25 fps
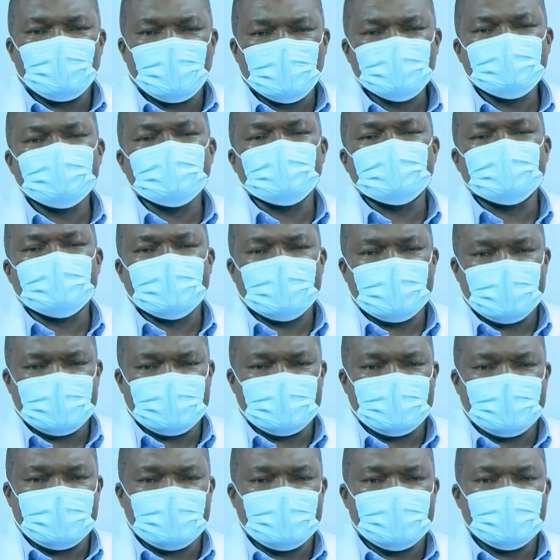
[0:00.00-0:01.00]
what is
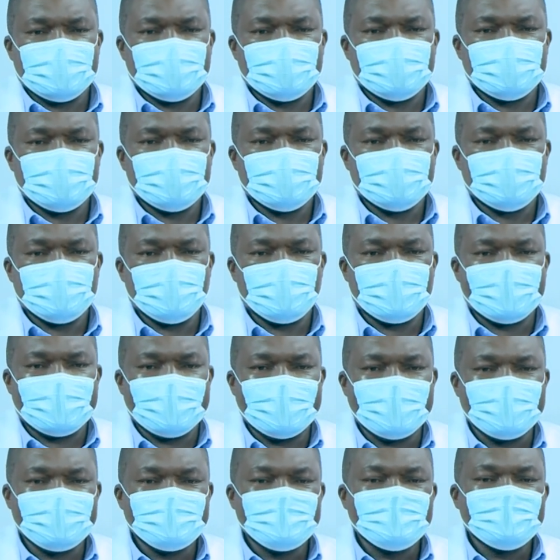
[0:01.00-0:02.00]
kidney?
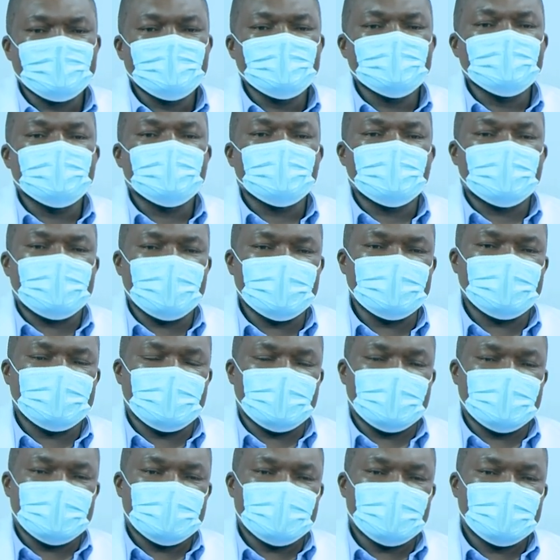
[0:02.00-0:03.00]
Okay,
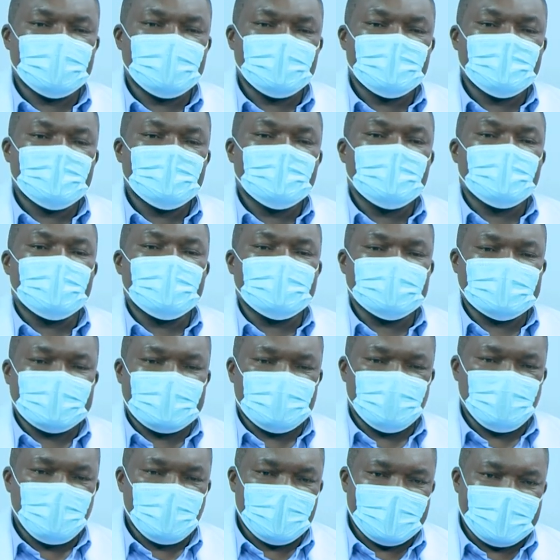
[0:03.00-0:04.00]
kidney is
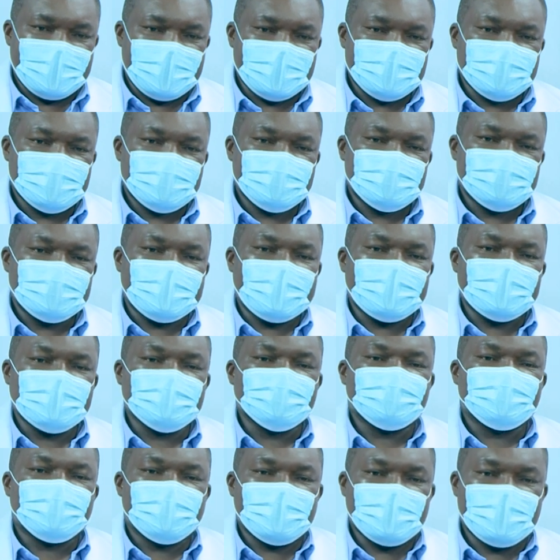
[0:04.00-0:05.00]
an organ that
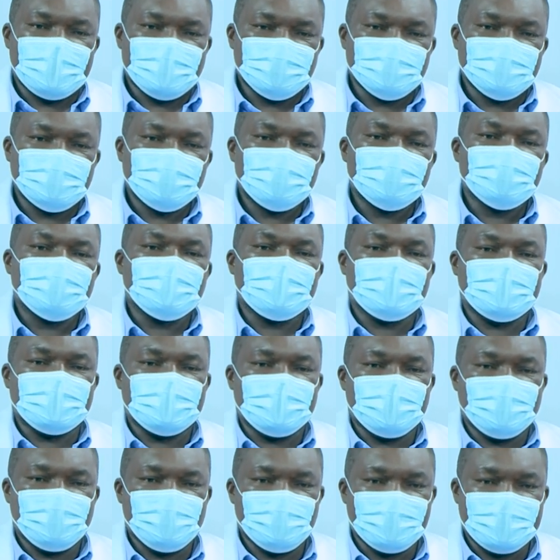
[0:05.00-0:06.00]
is found
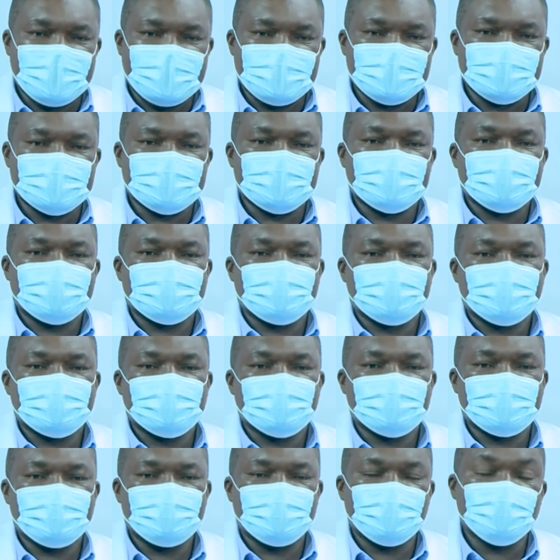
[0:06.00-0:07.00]
in the humans,
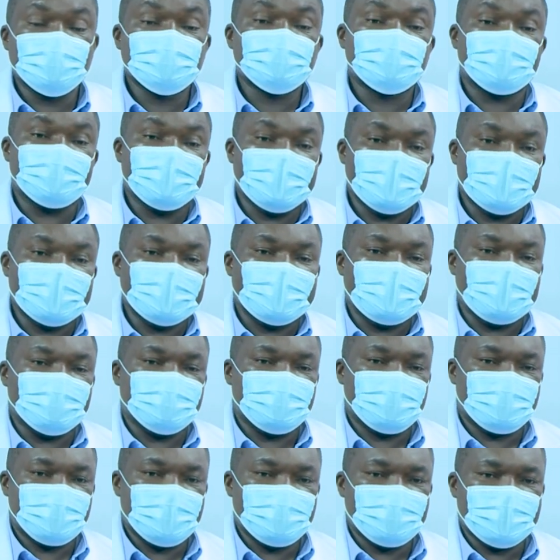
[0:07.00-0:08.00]
both male
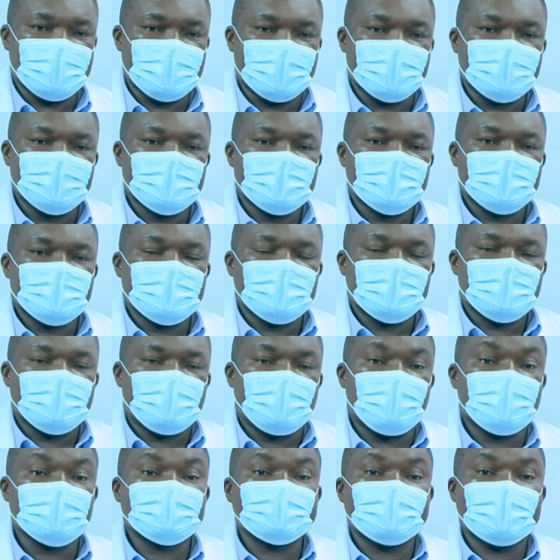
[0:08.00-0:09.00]
and female.
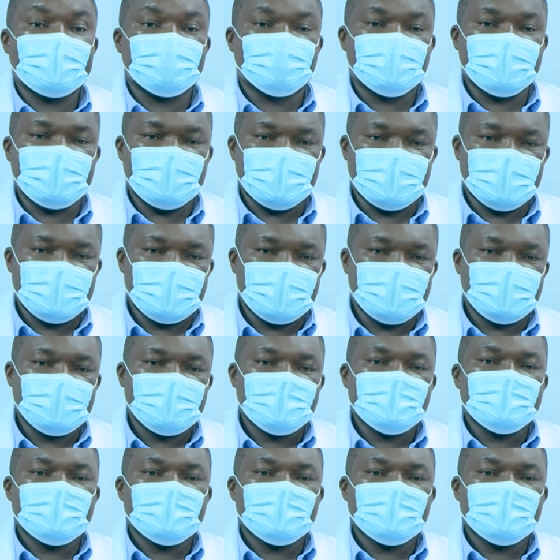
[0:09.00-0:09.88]
Ordinarily,